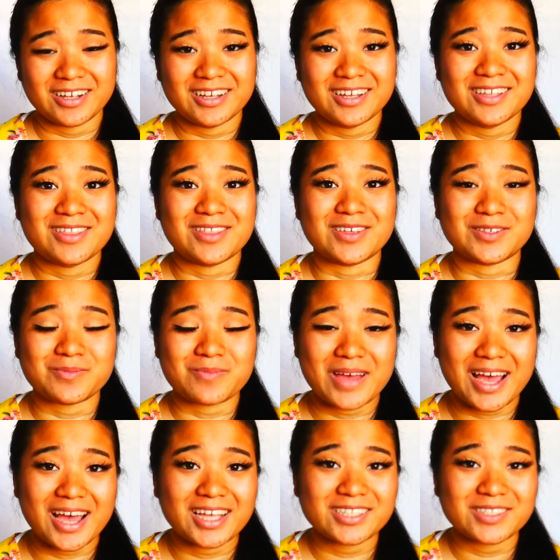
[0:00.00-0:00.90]
this
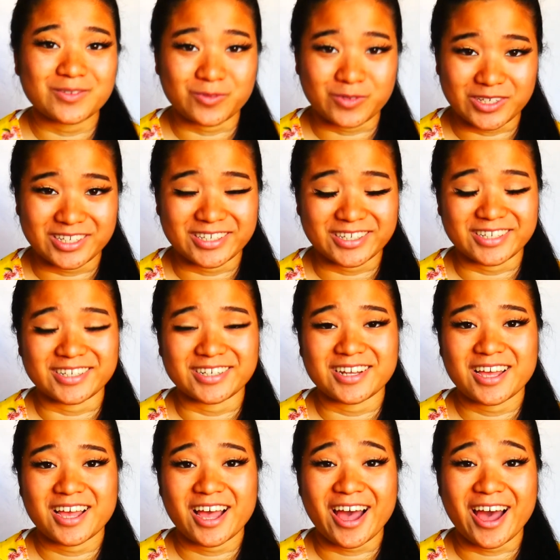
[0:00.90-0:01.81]
past weekend,
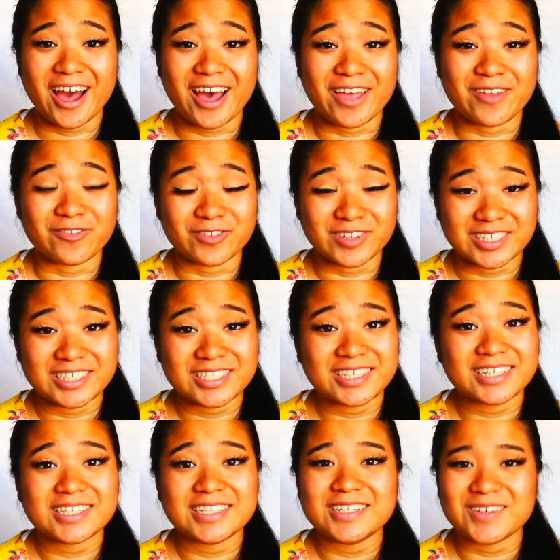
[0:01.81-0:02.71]
I
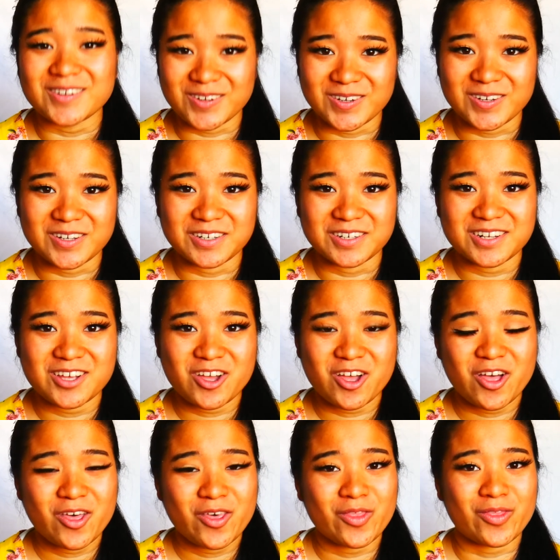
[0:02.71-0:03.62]
recently learned
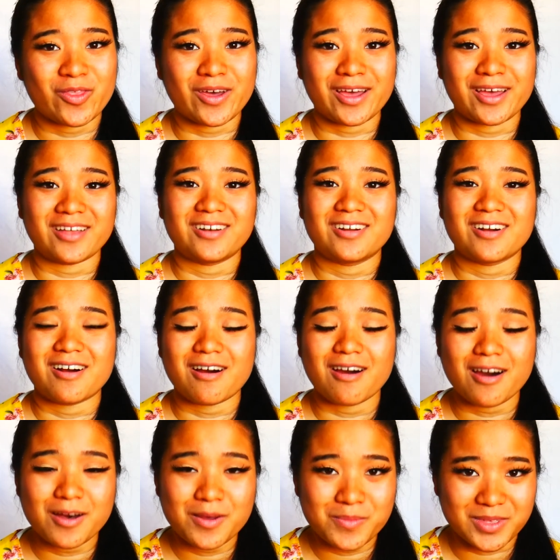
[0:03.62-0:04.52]
that
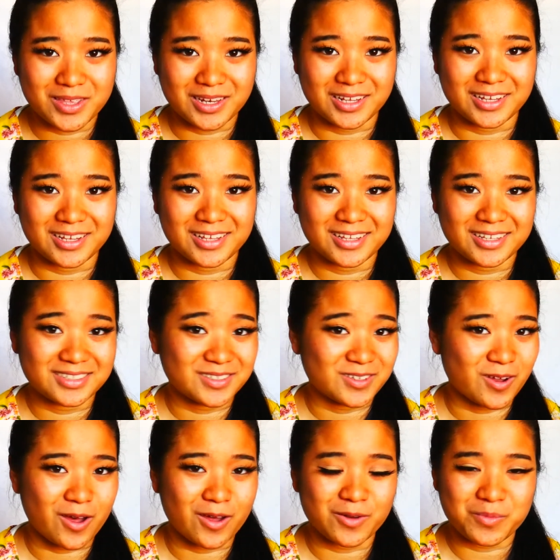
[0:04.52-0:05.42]
hominy is
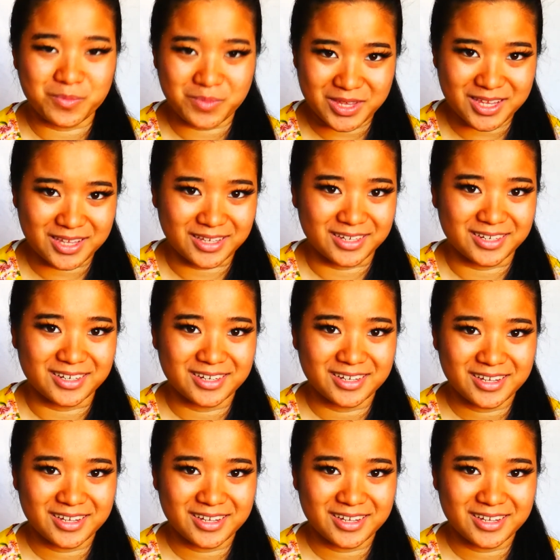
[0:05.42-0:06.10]
not a bean.